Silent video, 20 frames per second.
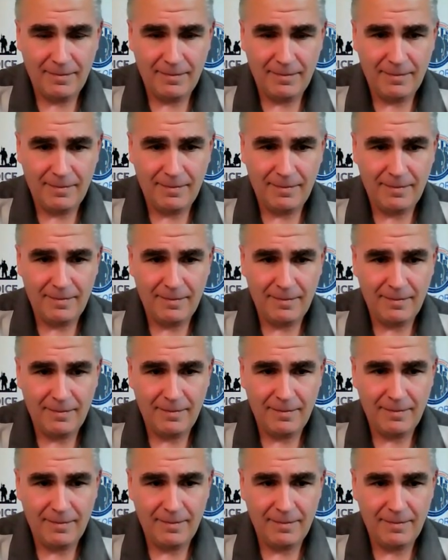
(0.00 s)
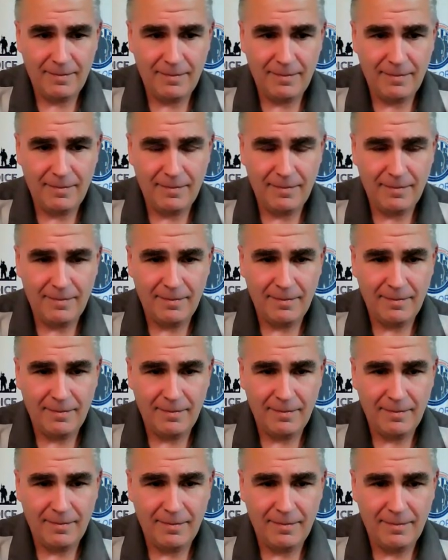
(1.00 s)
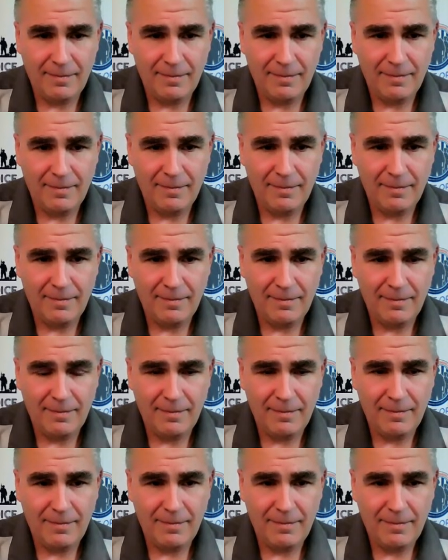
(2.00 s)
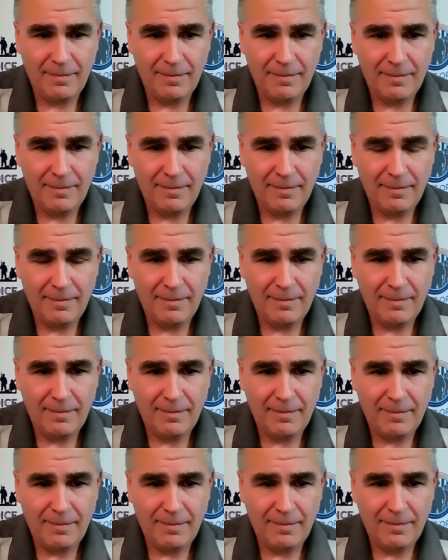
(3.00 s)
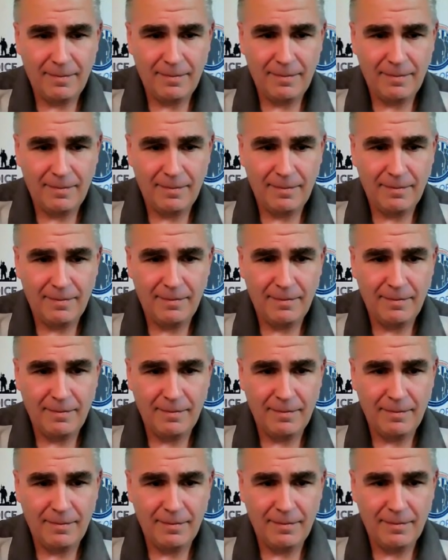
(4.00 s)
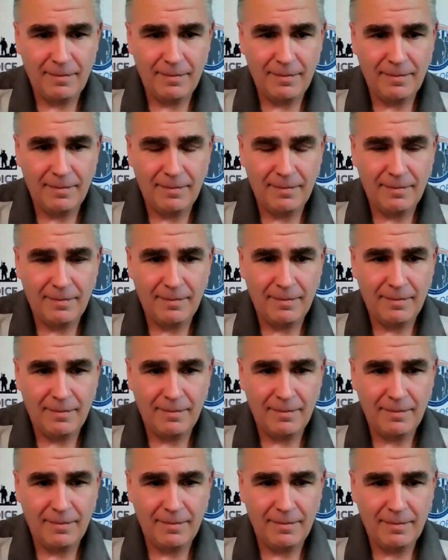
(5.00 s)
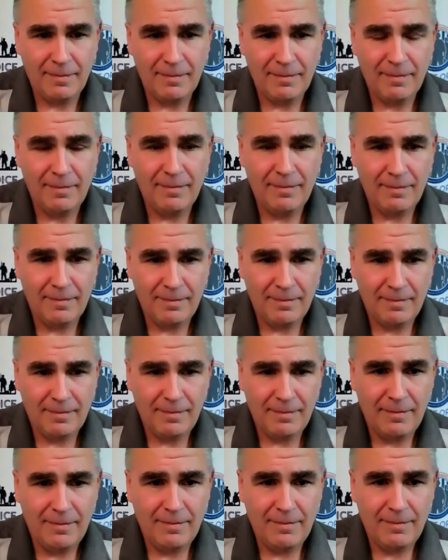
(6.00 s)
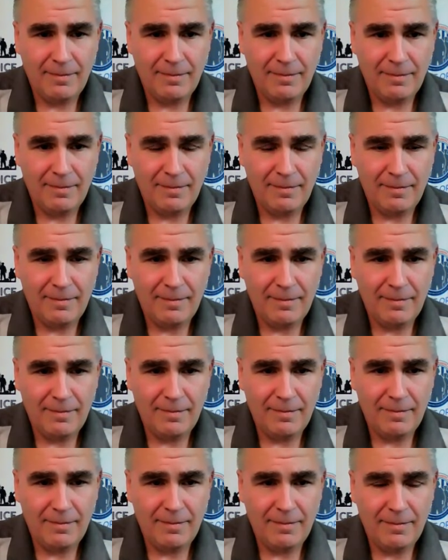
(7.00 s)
No words are spoken by the person on screen.